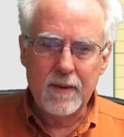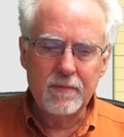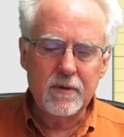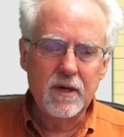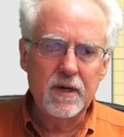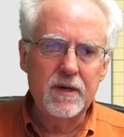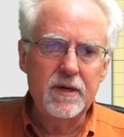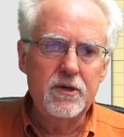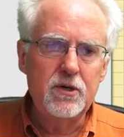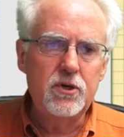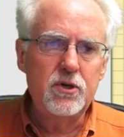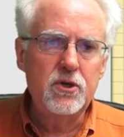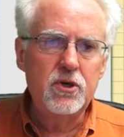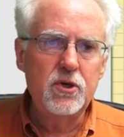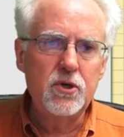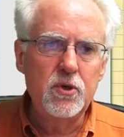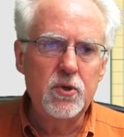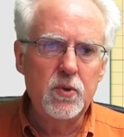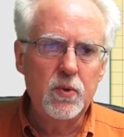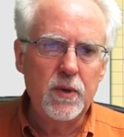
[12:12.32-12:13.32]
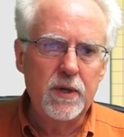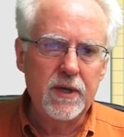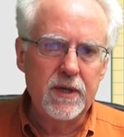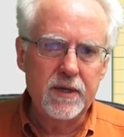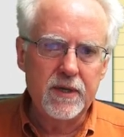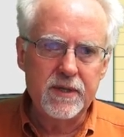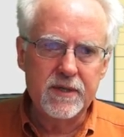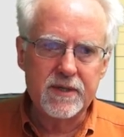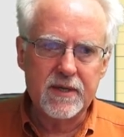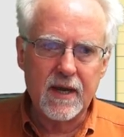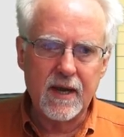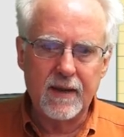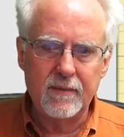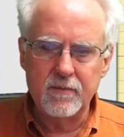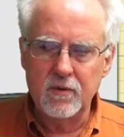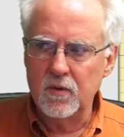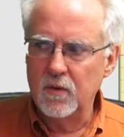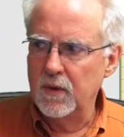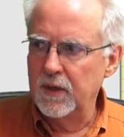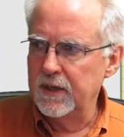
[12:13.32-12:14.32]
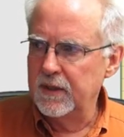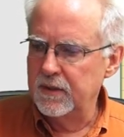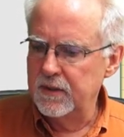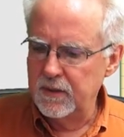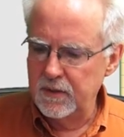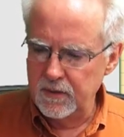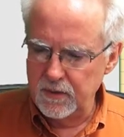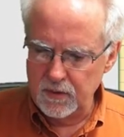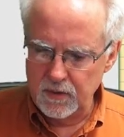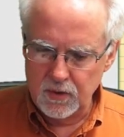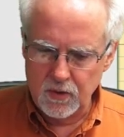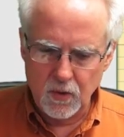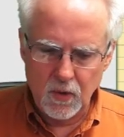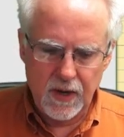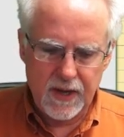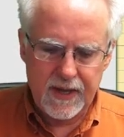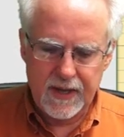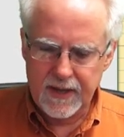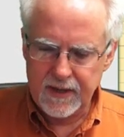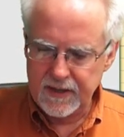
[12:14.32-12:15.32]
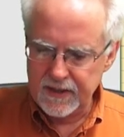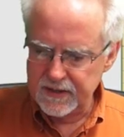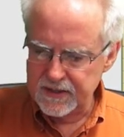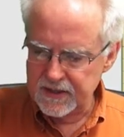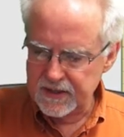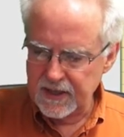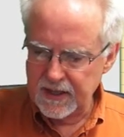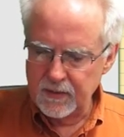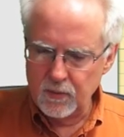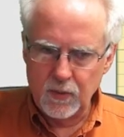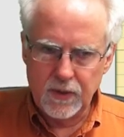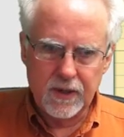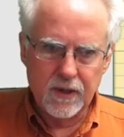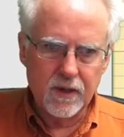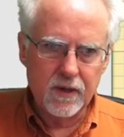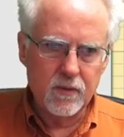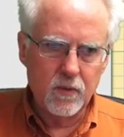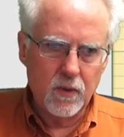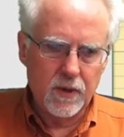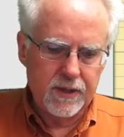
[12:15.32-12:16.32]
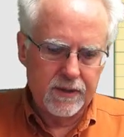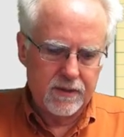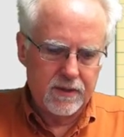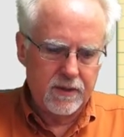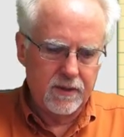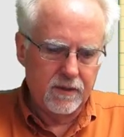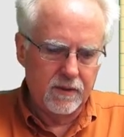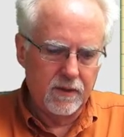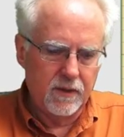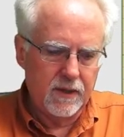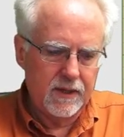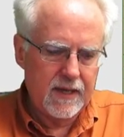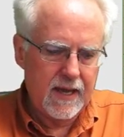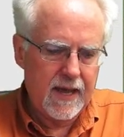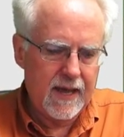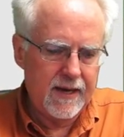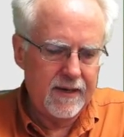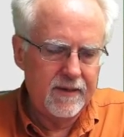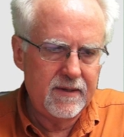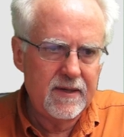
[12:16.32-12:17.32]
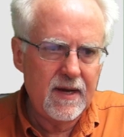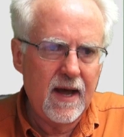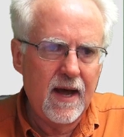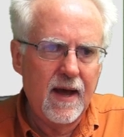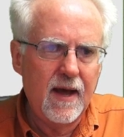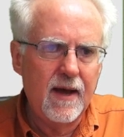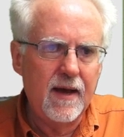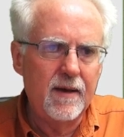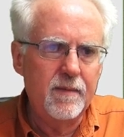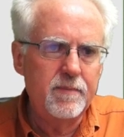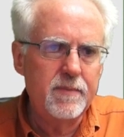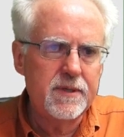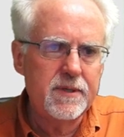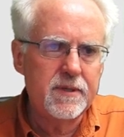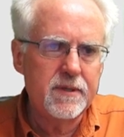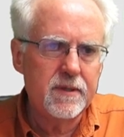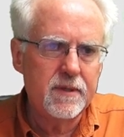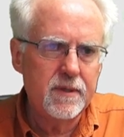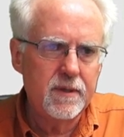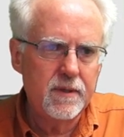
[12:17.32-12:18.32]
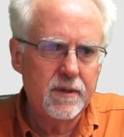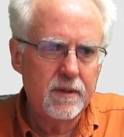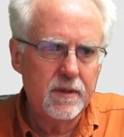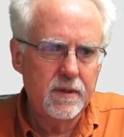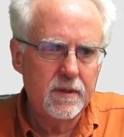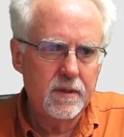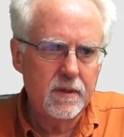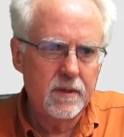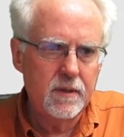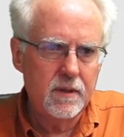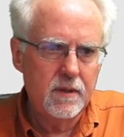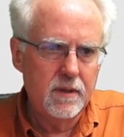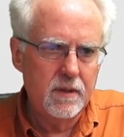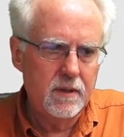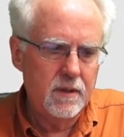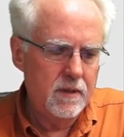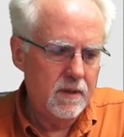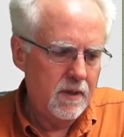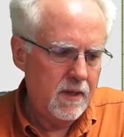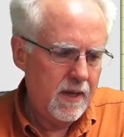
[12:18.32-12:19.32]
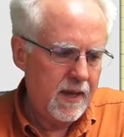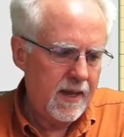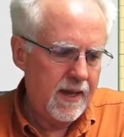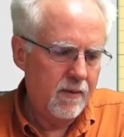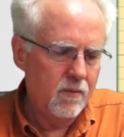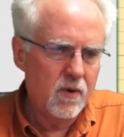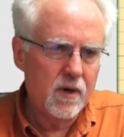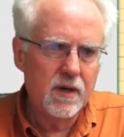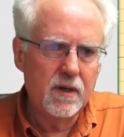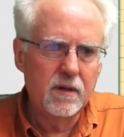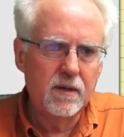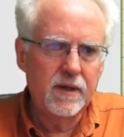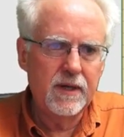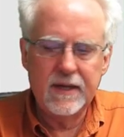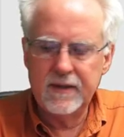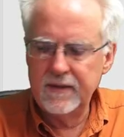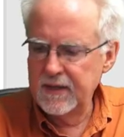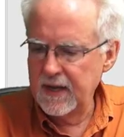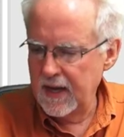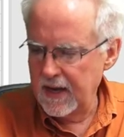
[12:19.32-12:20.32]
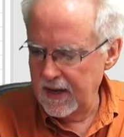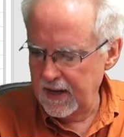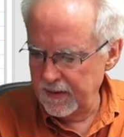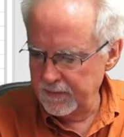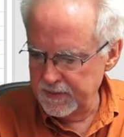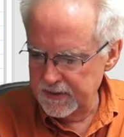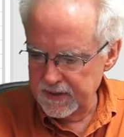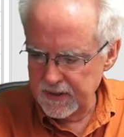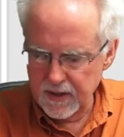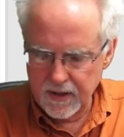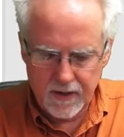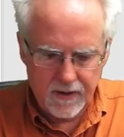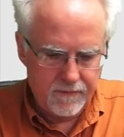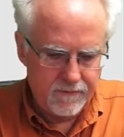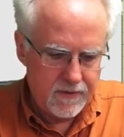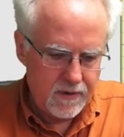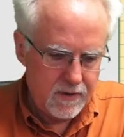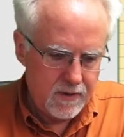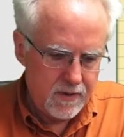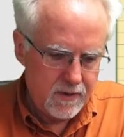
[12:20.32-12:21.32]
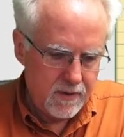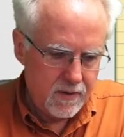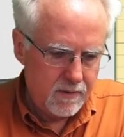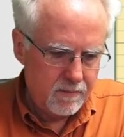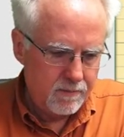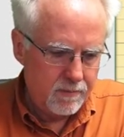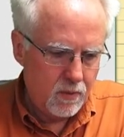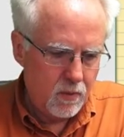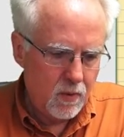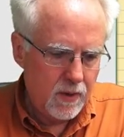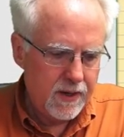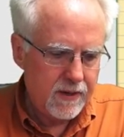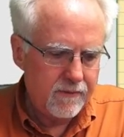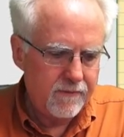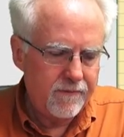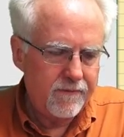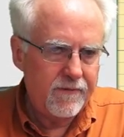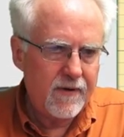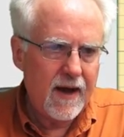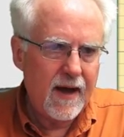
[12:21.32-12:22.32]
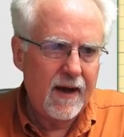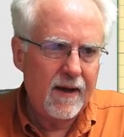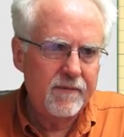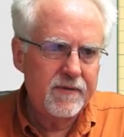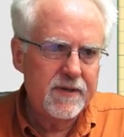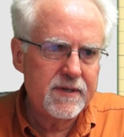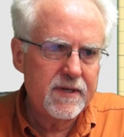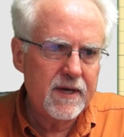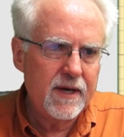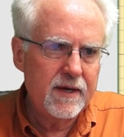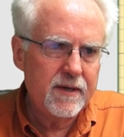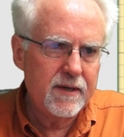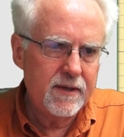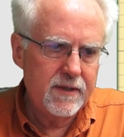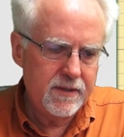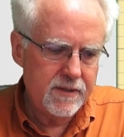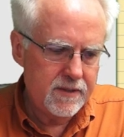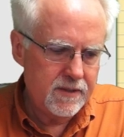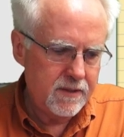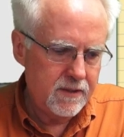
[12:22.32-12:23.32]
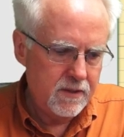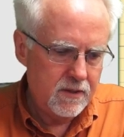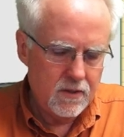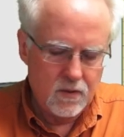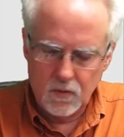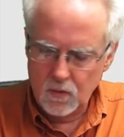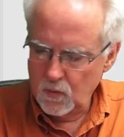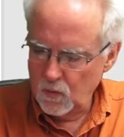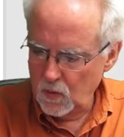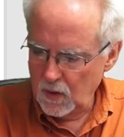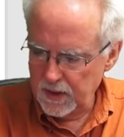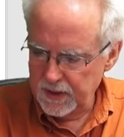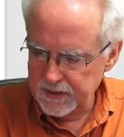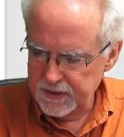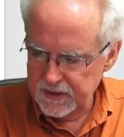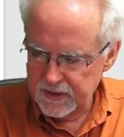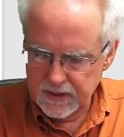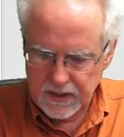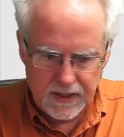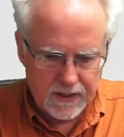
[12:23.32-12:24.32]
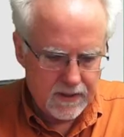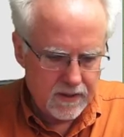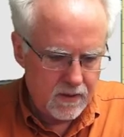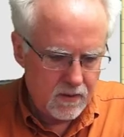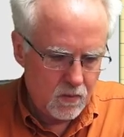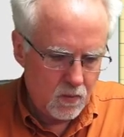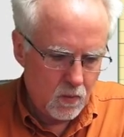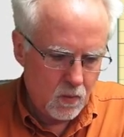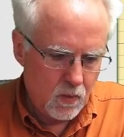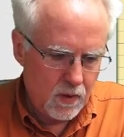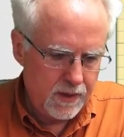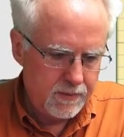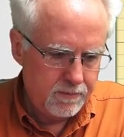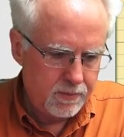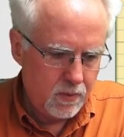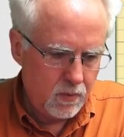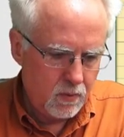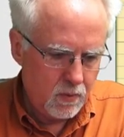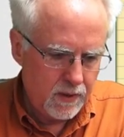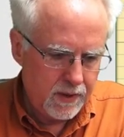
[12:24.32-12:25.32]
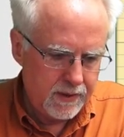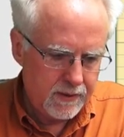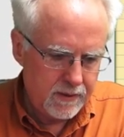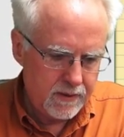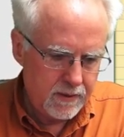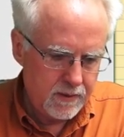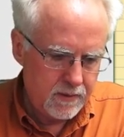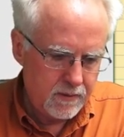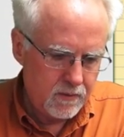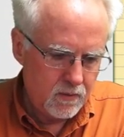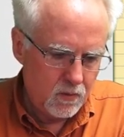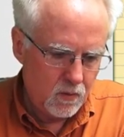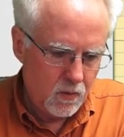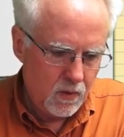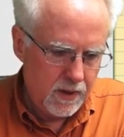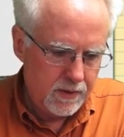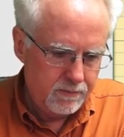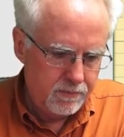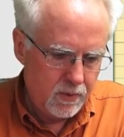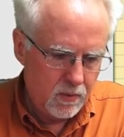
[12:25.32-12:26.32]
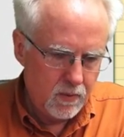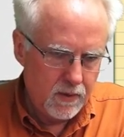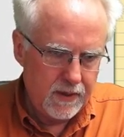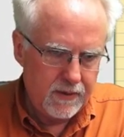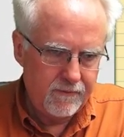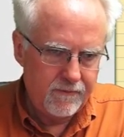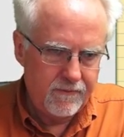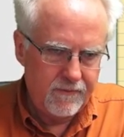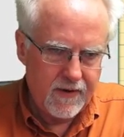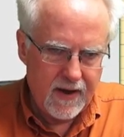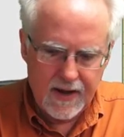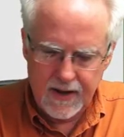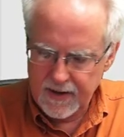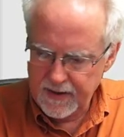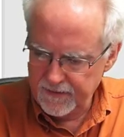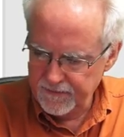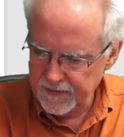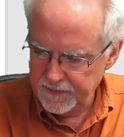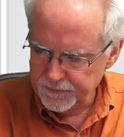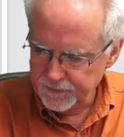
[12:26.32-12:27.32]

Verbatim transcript: going to do is I'm going to go ahead and say we are going to look at times, and we're going to look at times of zero point five seconds, one second, one point one, one point five.